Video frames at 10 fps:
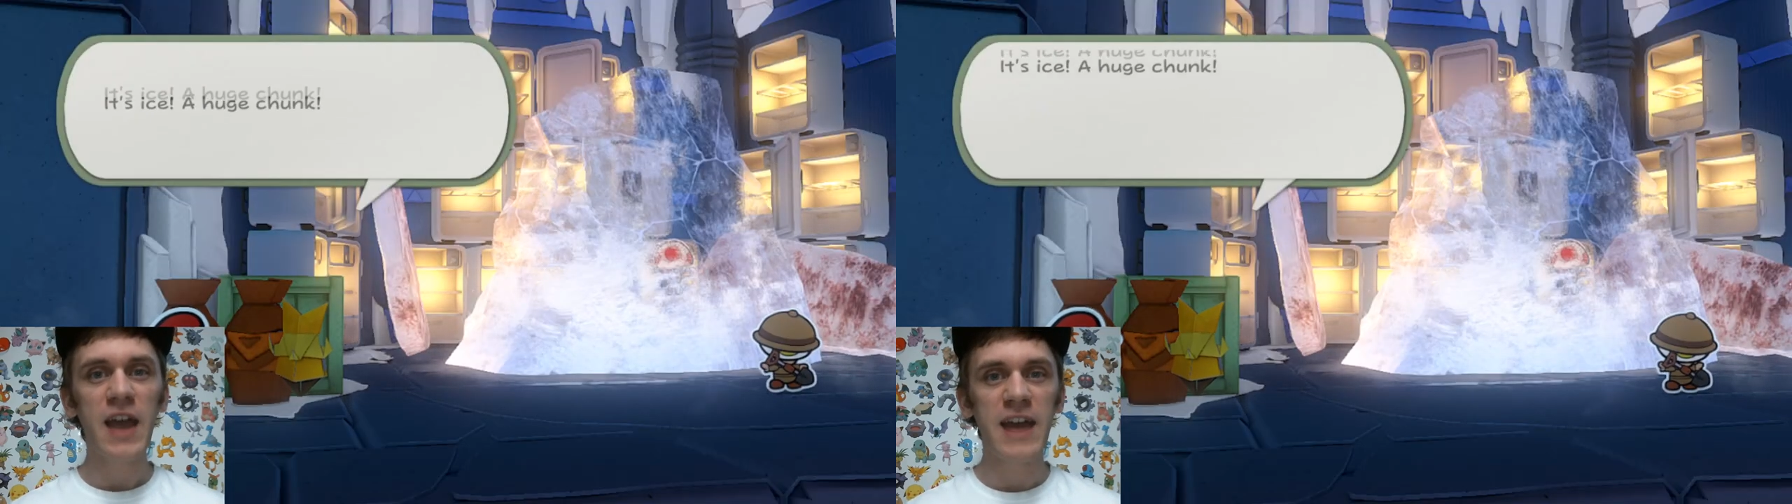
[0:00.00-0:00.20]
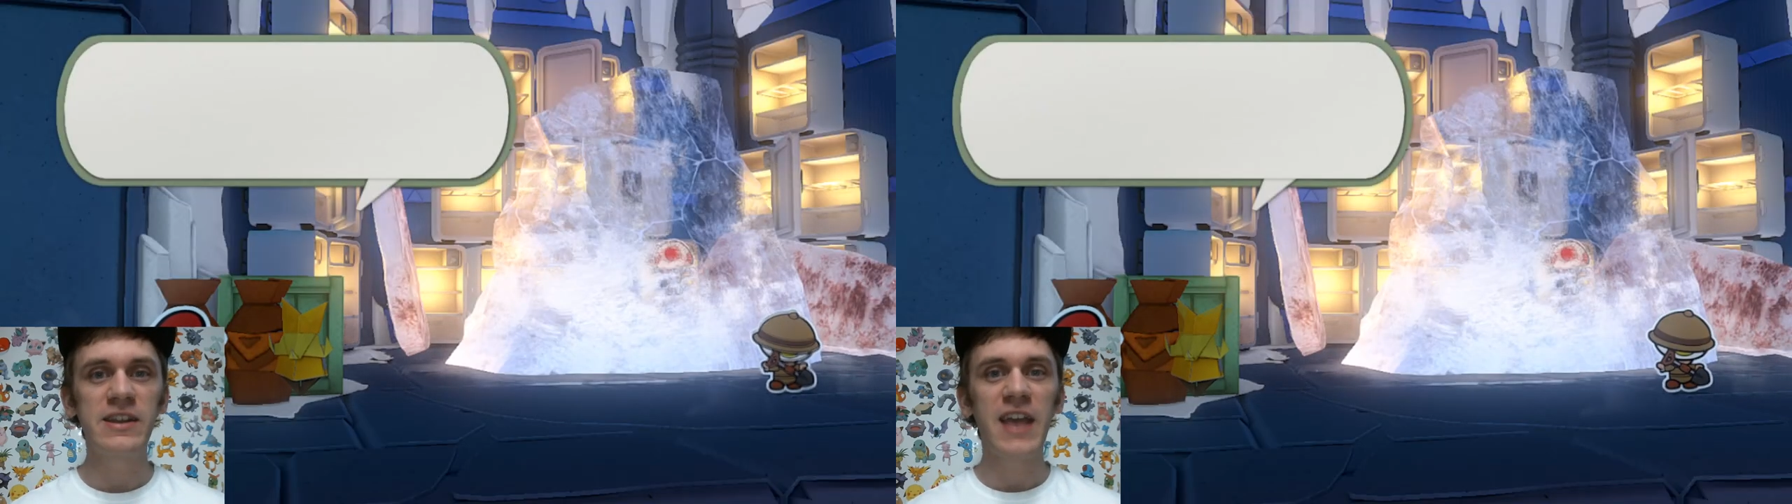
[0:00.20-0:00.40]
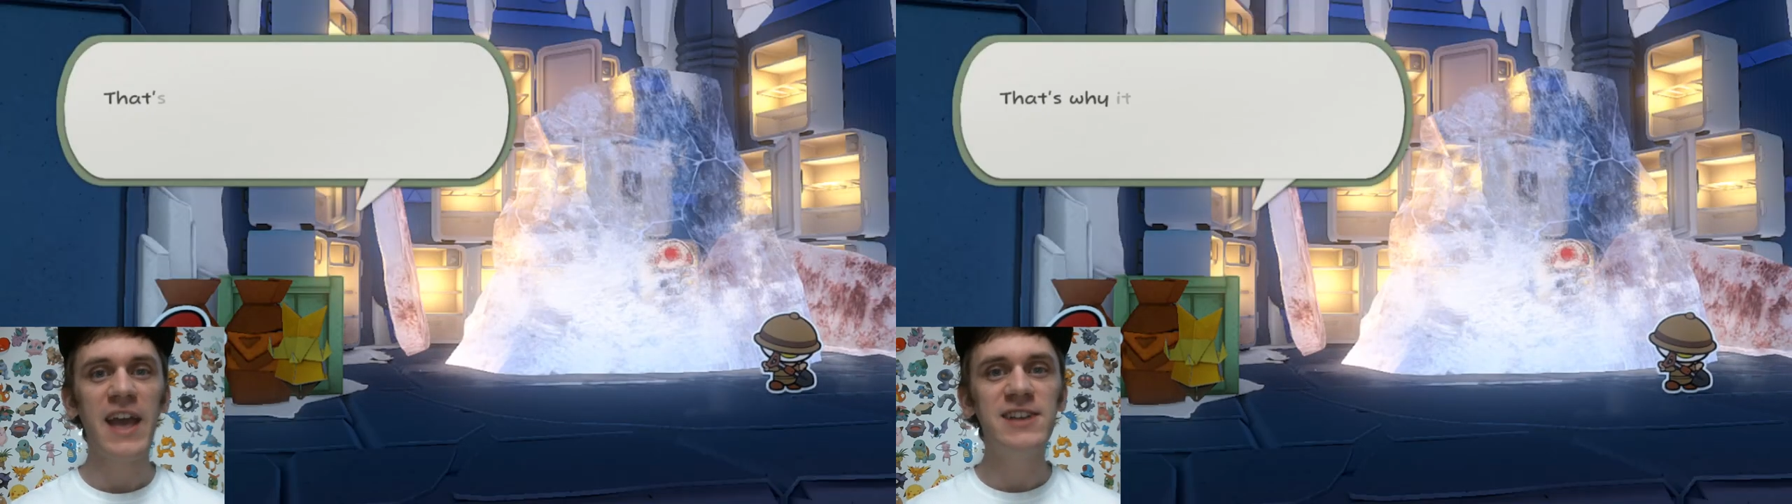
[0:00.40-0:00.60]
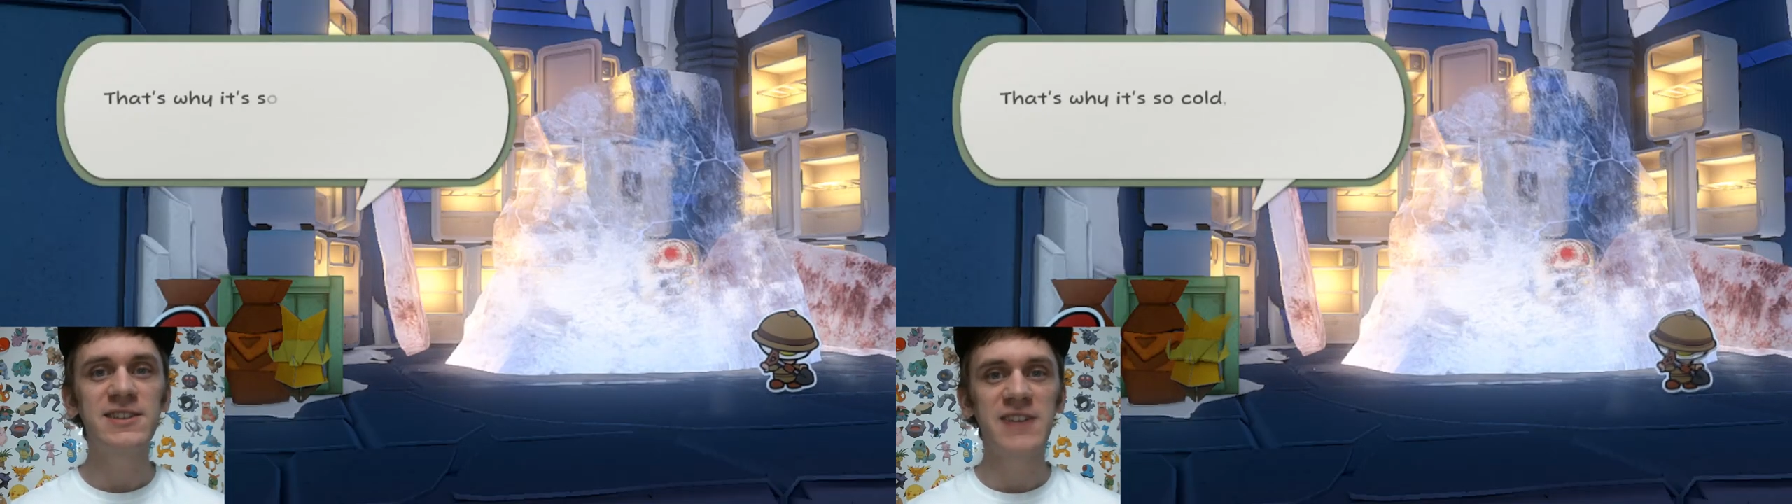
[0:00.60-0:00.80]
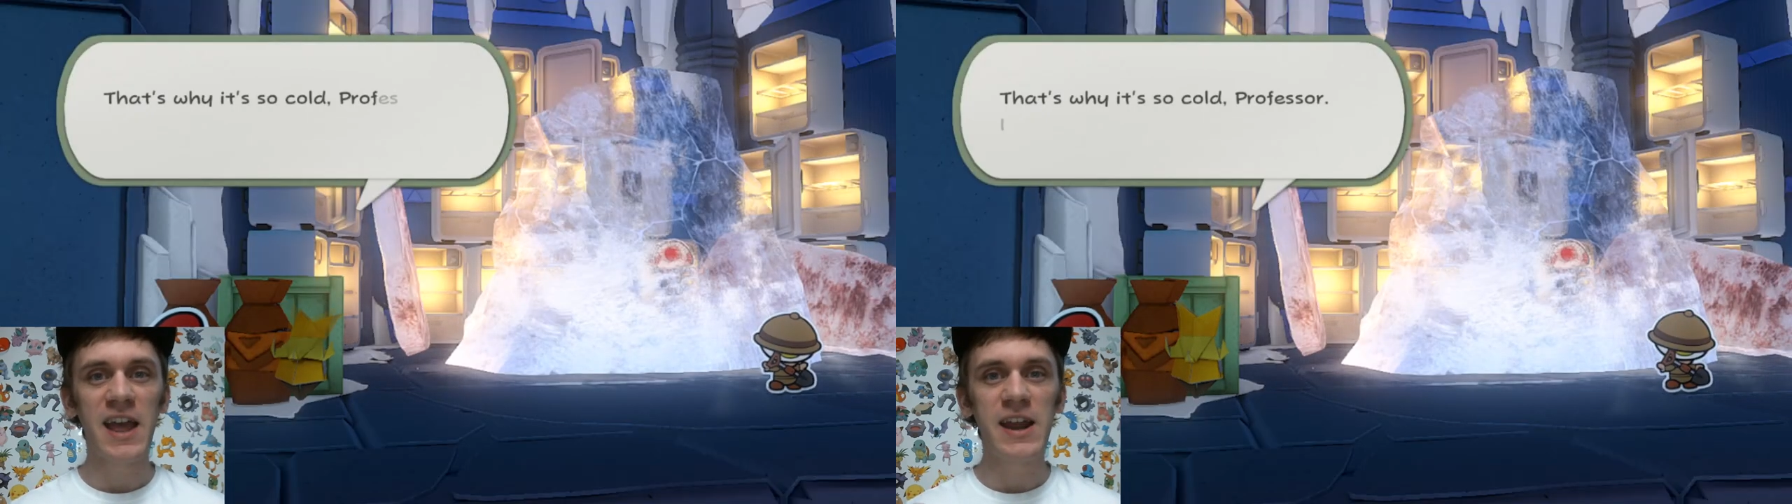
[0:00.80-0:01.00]

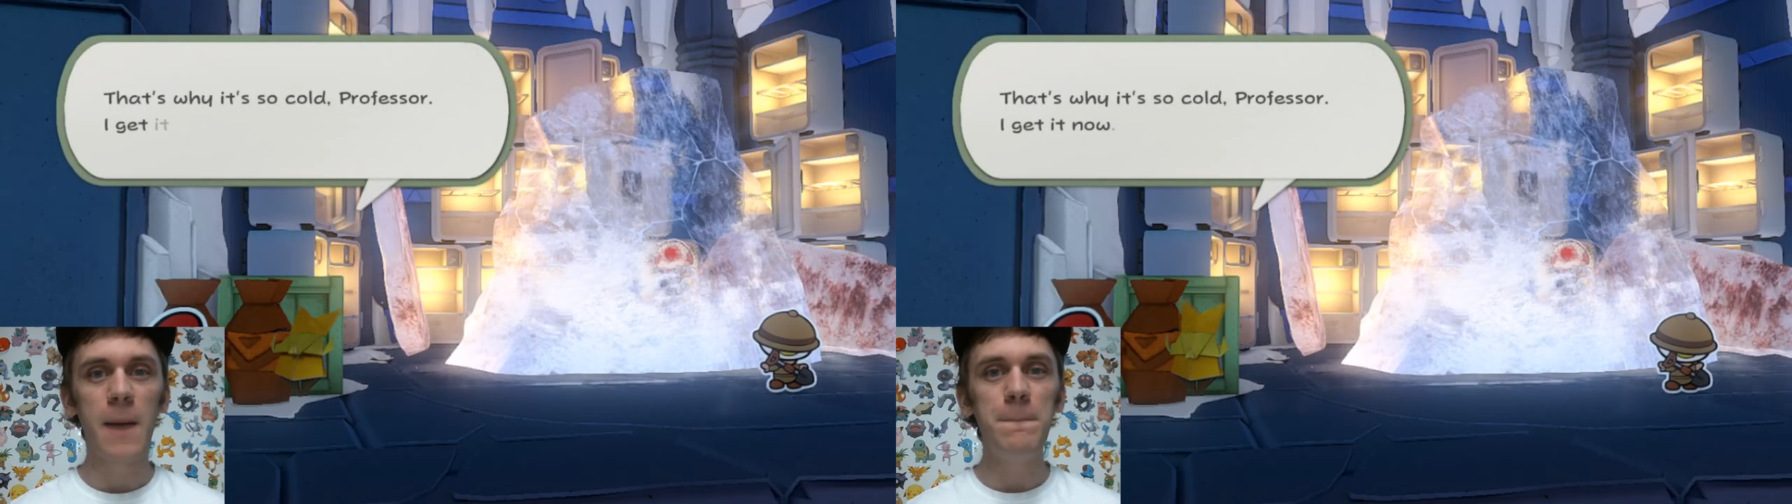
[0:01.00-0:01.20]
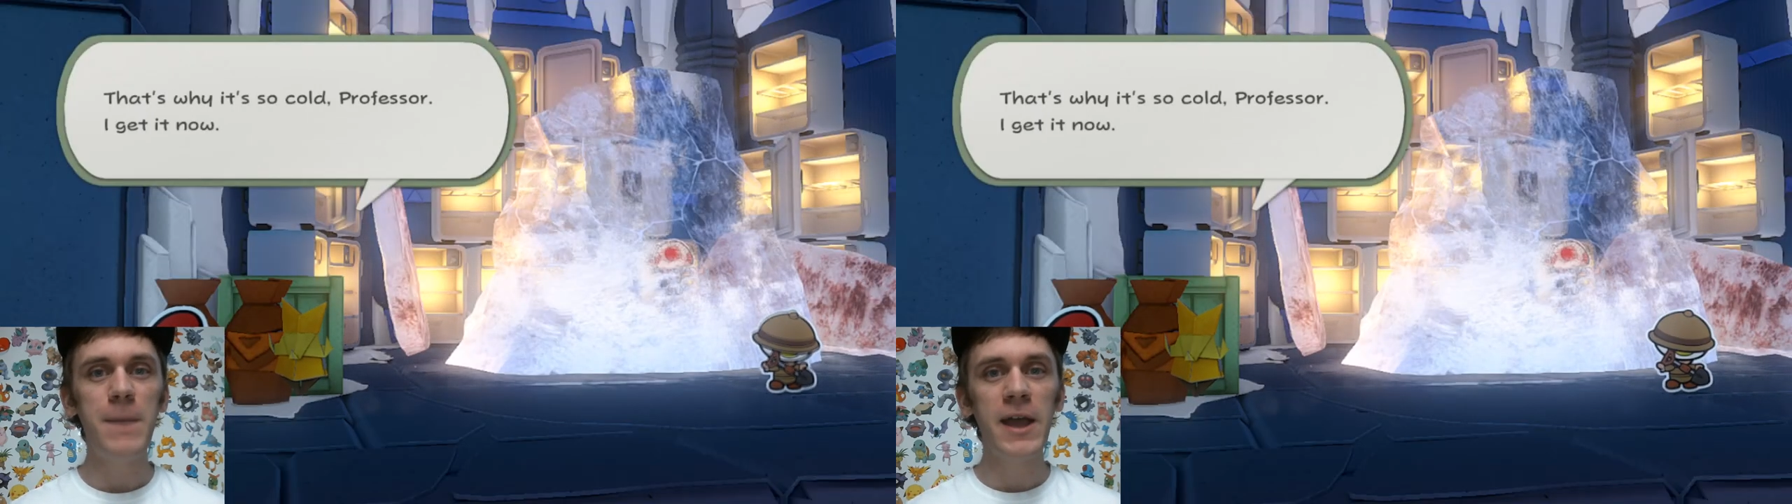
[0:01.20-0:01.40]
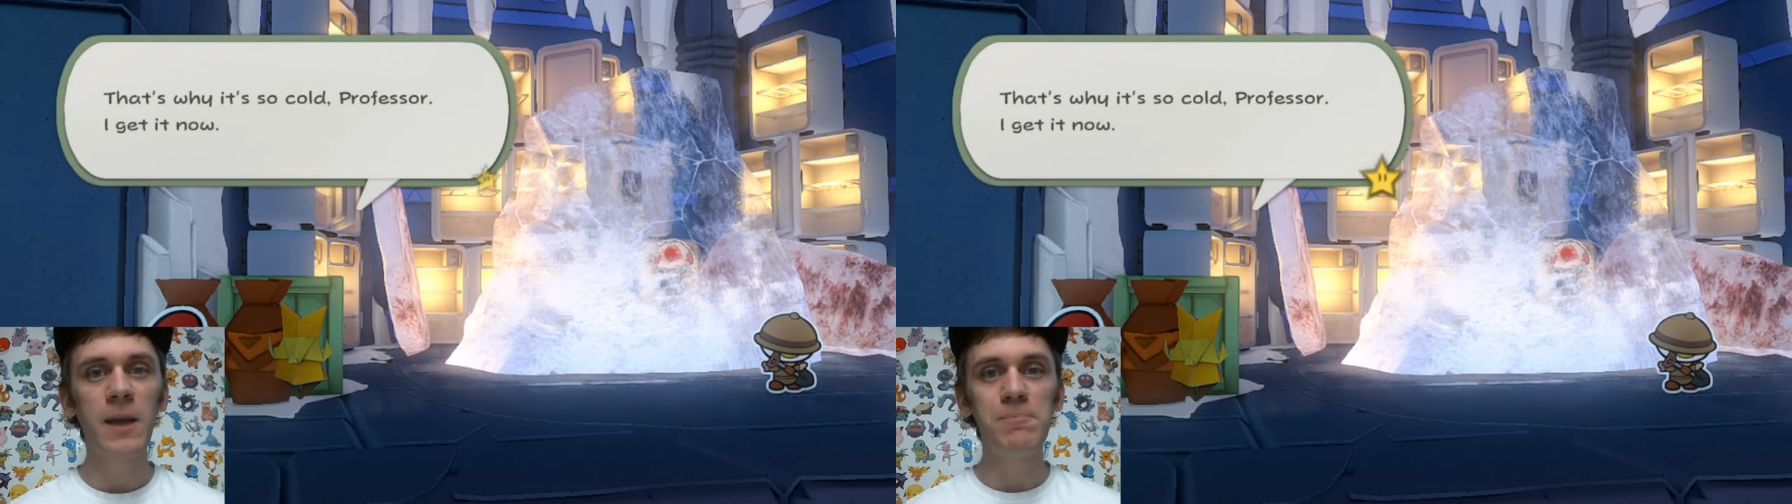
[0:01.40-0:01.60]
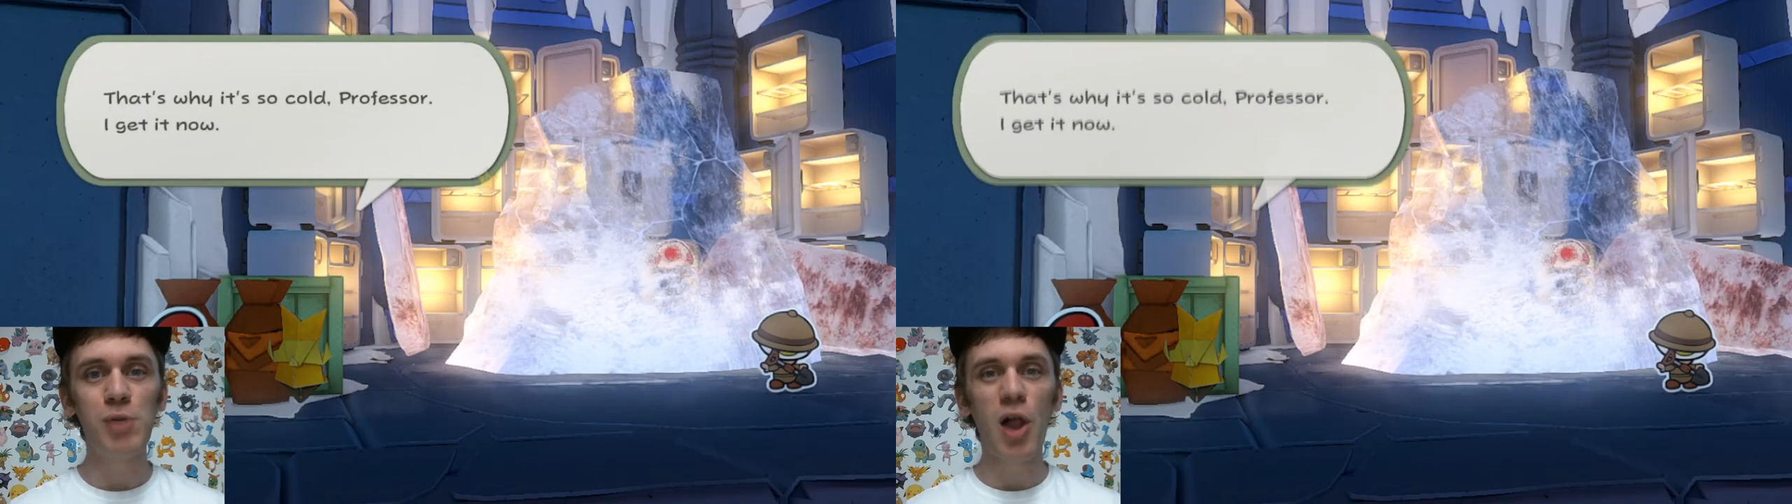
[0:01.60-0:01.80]
encased in a big